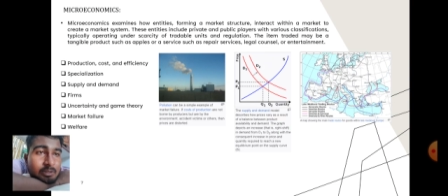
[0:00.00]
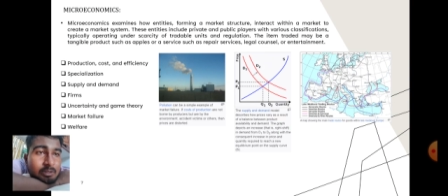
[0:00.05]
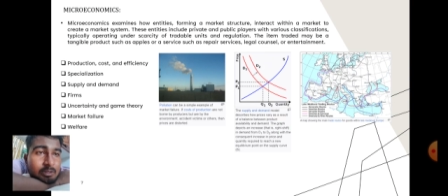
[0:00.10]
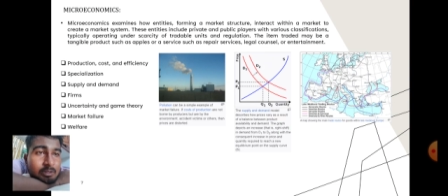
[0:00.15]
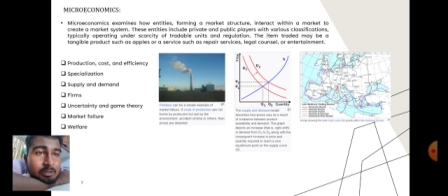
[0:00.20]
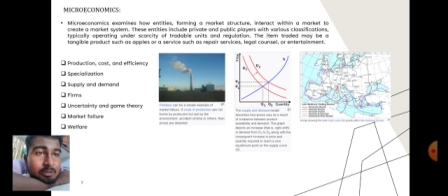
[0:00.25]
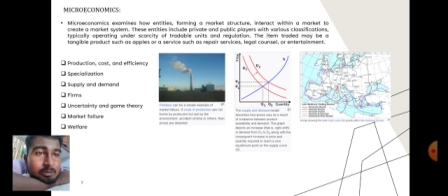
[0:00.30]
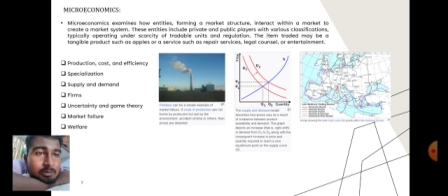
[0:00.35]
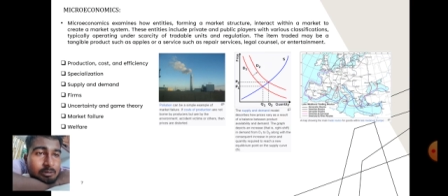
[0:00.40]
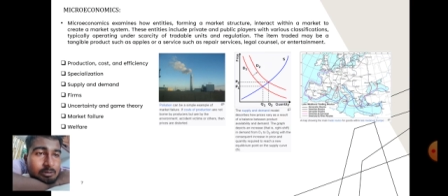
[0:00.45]

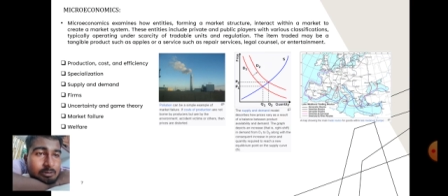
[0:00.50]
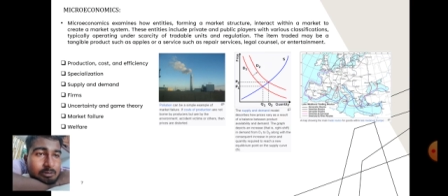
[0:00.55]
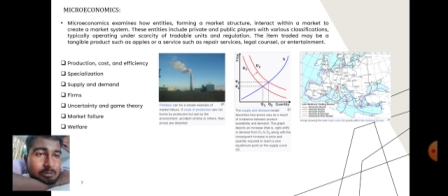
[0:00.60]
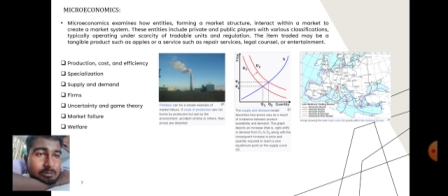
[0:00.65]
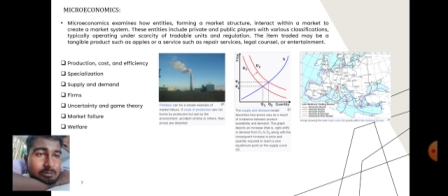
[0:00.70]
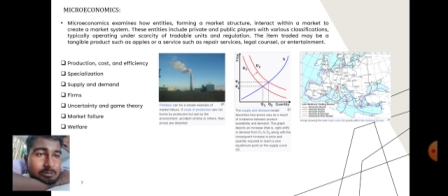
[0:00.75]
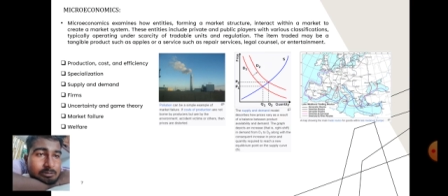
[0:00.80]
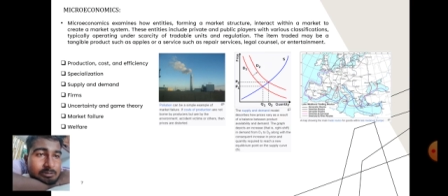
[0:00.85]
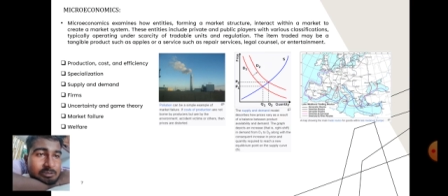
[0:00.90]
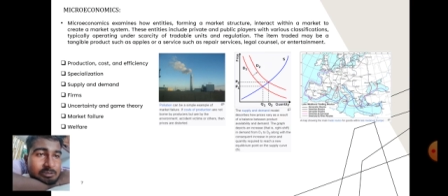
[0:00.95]

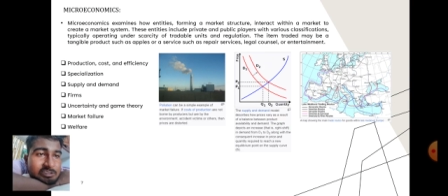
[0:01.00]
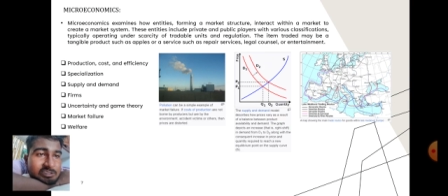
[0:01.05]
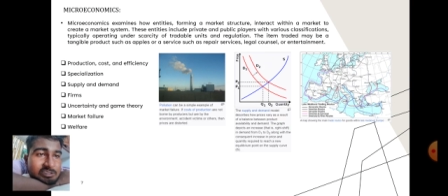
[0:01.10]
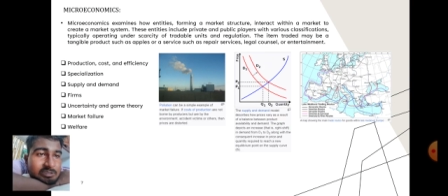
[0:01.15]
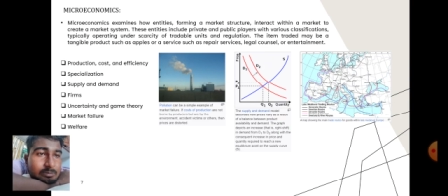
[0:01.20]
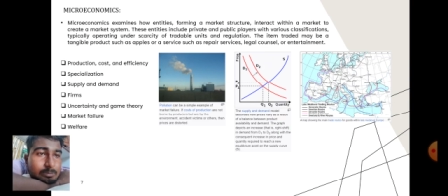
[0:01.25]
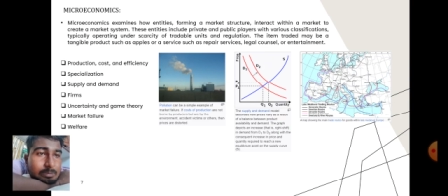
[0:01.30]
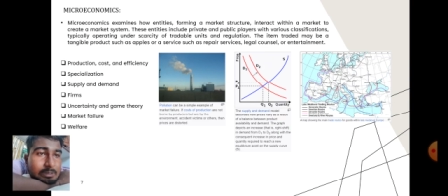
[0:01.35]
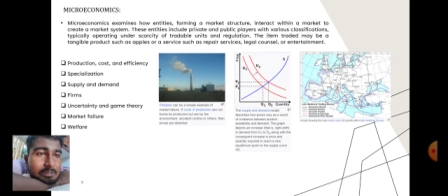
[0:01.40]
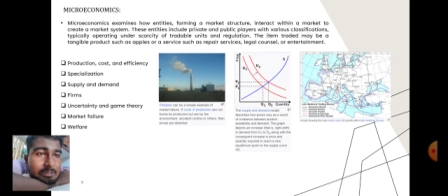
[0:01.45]
The
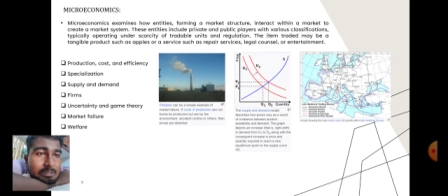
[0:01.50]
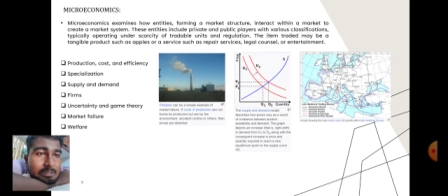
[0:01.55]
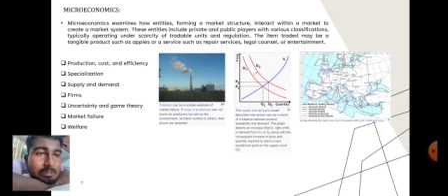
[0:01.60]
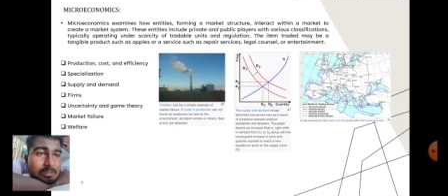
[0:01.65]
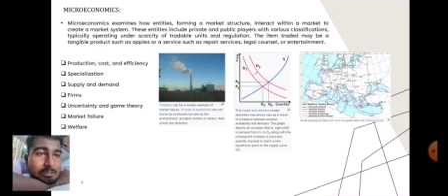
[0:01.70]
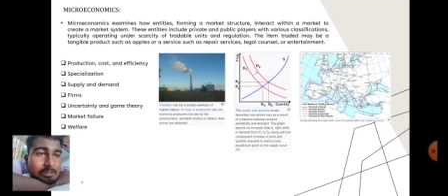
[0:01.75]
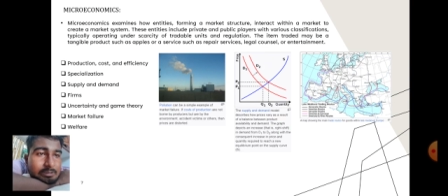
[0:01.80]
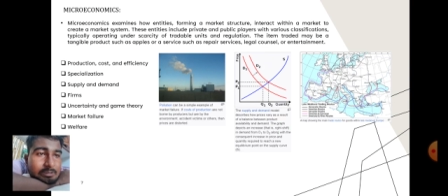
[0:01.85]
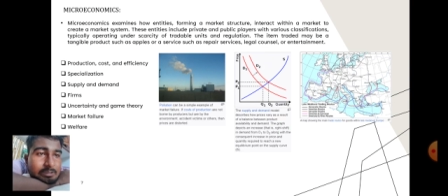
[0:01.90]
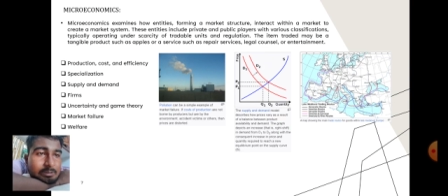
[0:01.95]
supply and
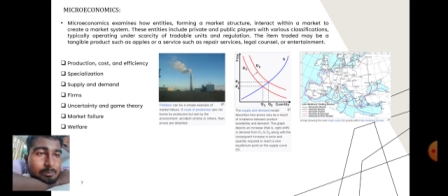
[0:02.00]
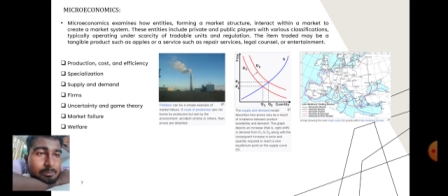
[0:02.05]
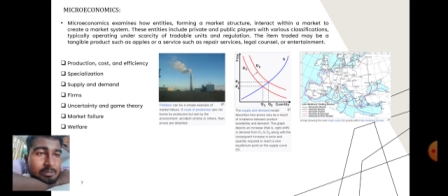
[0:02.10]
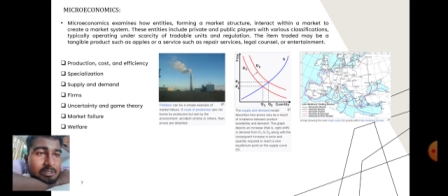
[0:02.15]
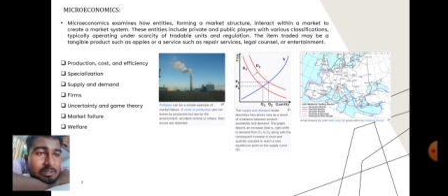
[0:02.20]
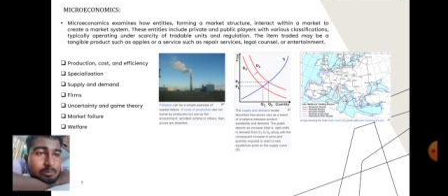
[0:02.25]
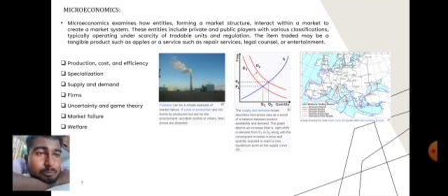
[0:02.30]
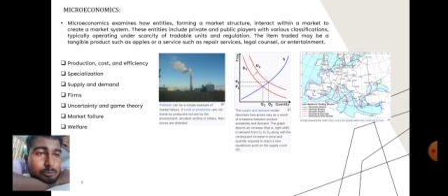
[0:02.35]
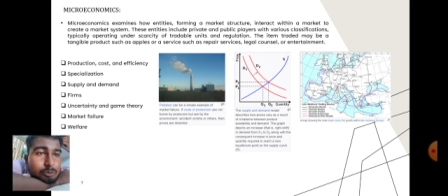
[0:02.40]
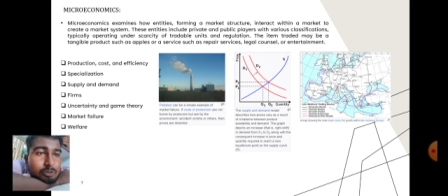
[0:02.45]
demand
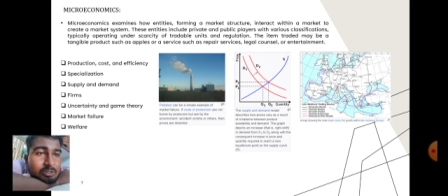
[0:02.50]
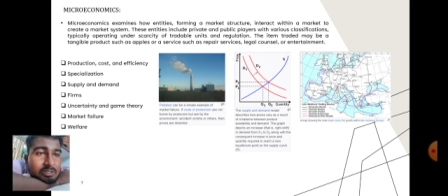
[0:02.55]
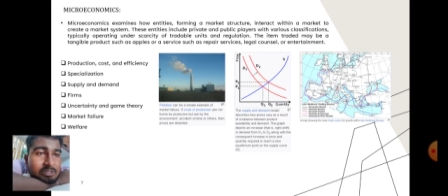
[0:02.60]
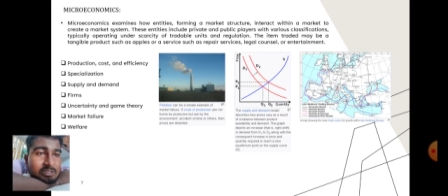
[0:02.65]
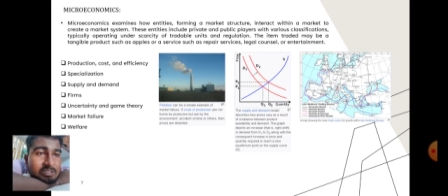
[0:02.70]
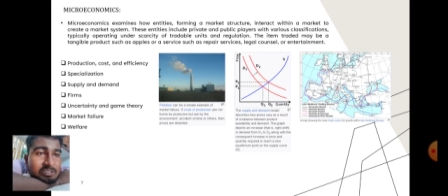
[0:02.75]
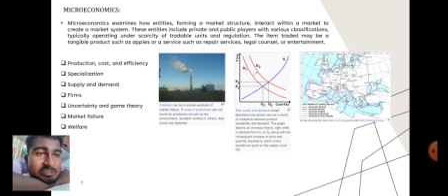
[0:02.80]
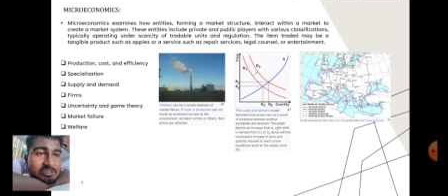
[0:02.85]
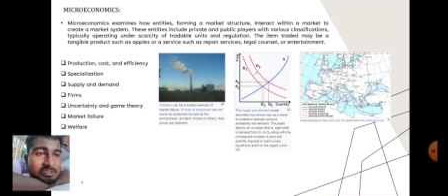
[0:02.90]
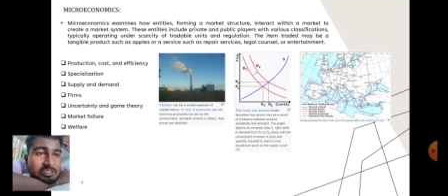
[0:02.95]
model
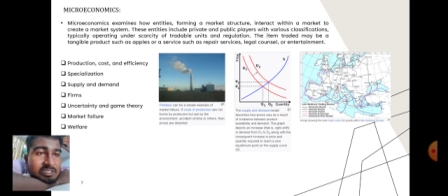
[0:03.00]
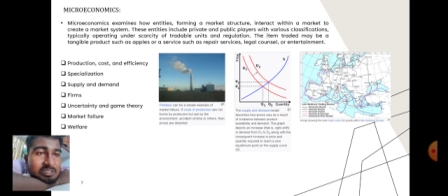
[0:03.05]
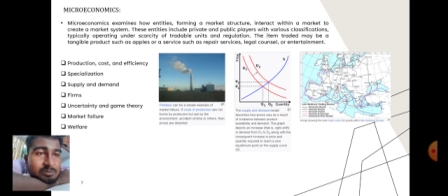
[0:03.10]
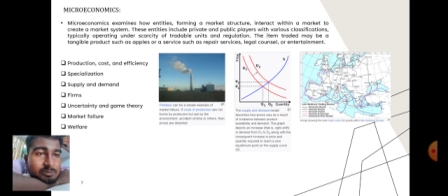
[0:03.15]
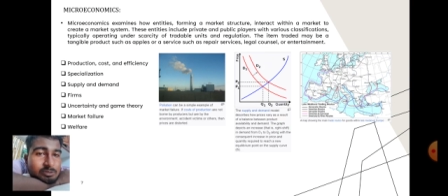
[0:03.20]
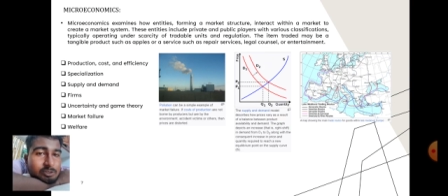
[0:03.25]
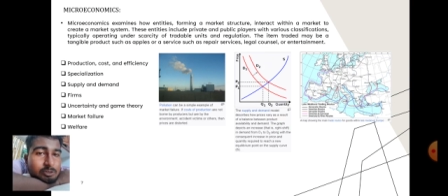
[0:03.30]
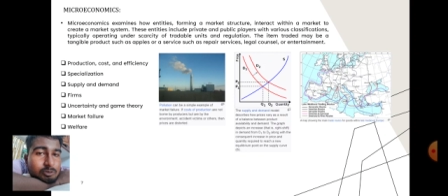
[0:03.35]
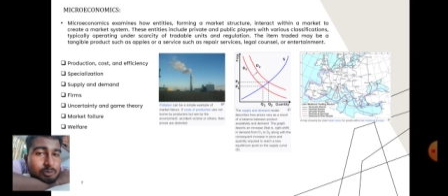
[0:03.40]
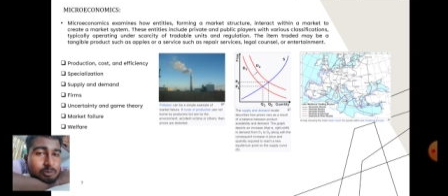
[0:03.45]
describes how